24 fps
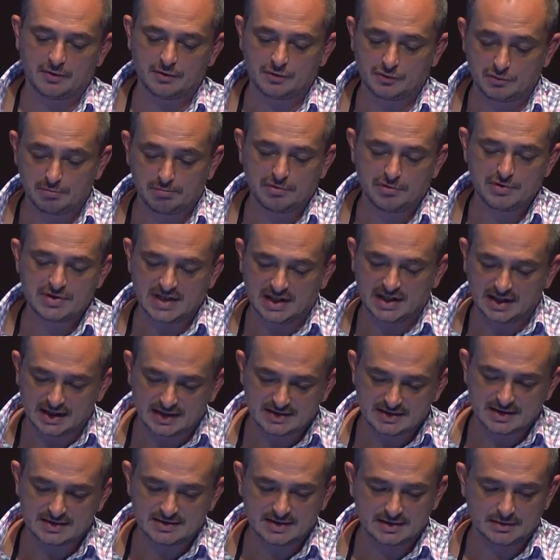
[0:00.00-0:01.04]
boost NK
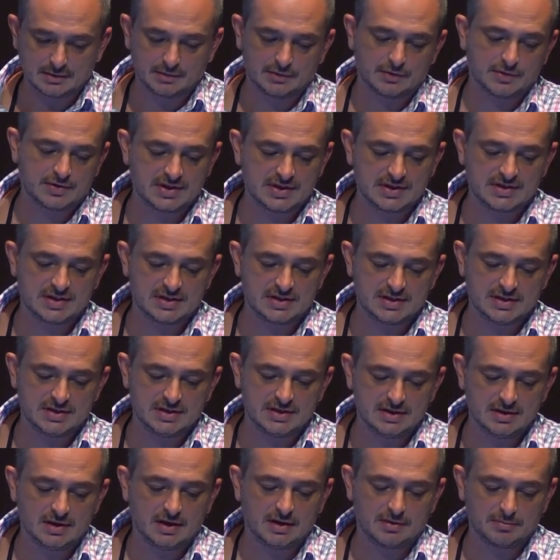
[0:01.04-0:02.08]
cell
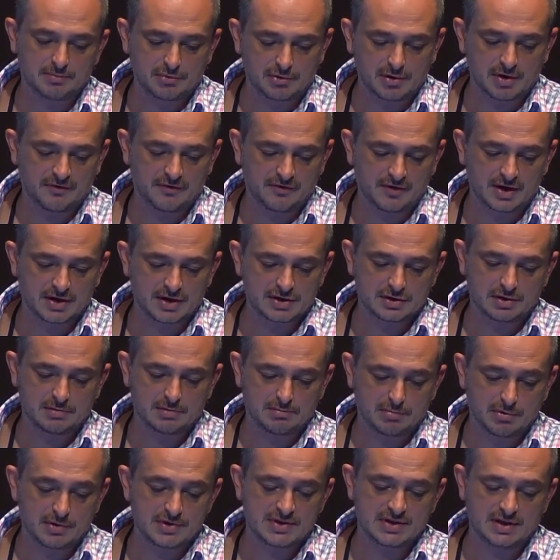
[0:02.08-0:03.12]
cytotoxicity and proliferation
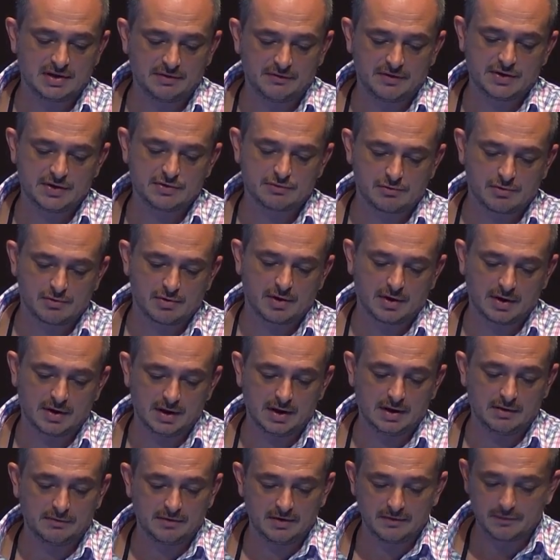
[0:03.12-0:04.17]
both in vitro and
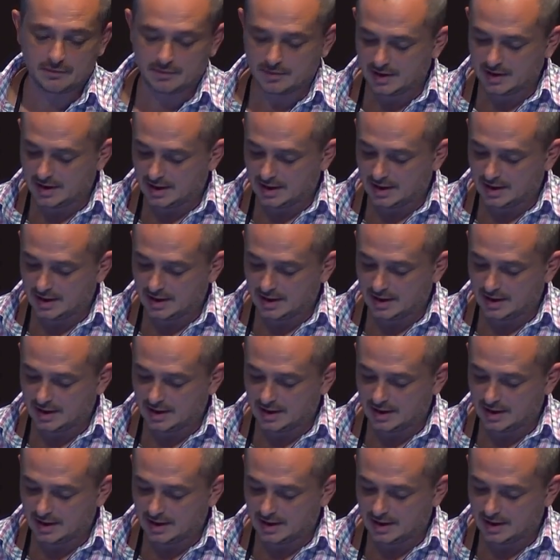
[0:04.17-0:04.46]
in vivo.